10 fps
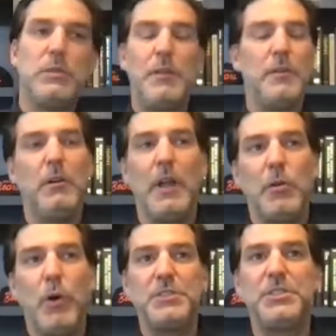another great
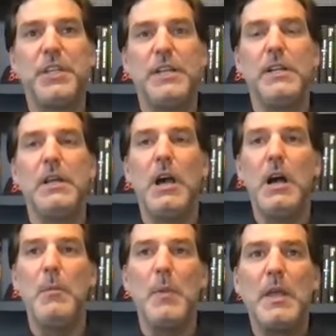question.
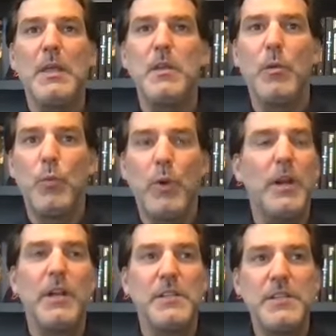We're
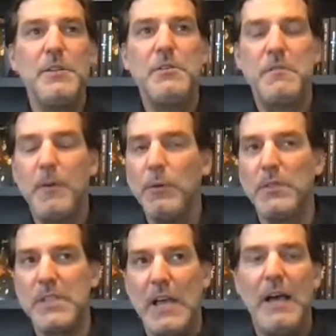going to continue to
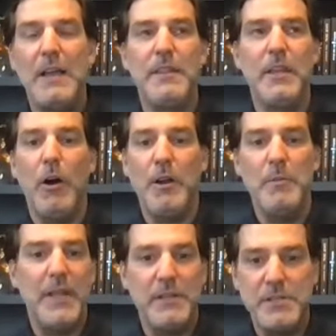focus on the
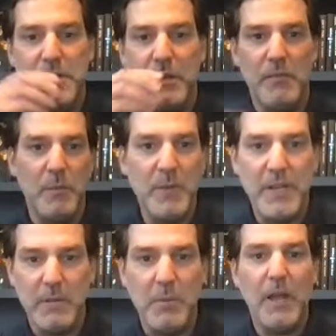automation of the
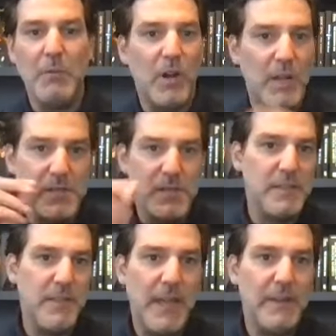media buying process,
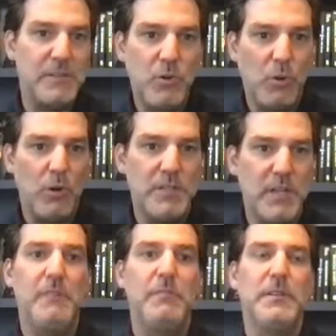and that is core
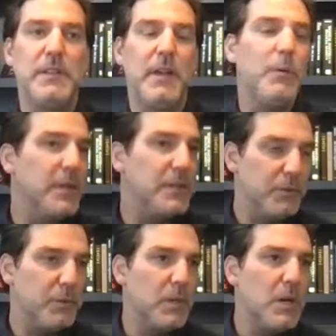to everything that we do.
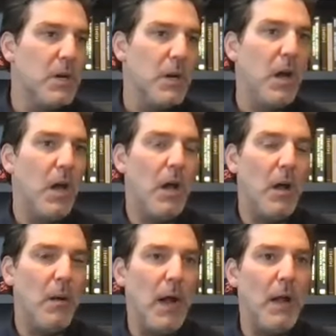
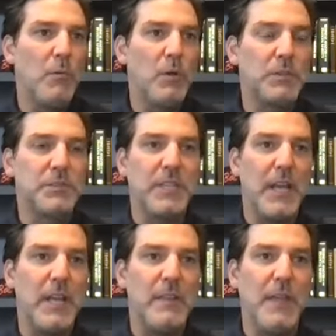I will
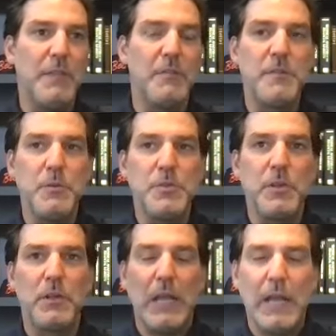say that the future,
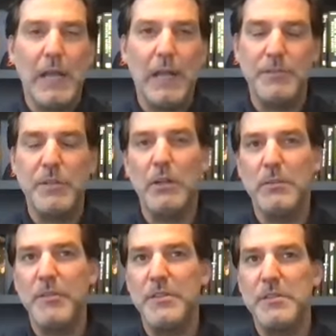I've talked
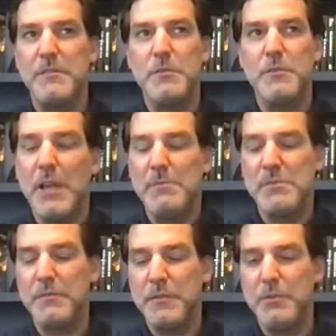about this a few times,
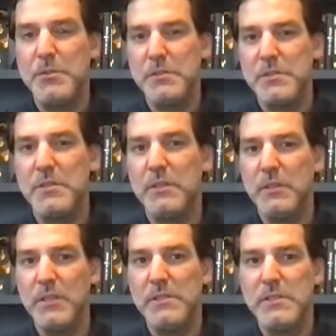the future still
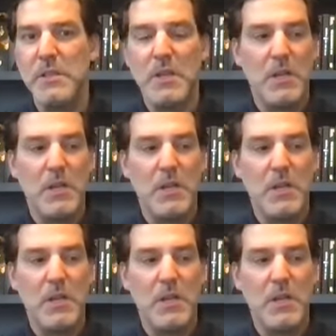is,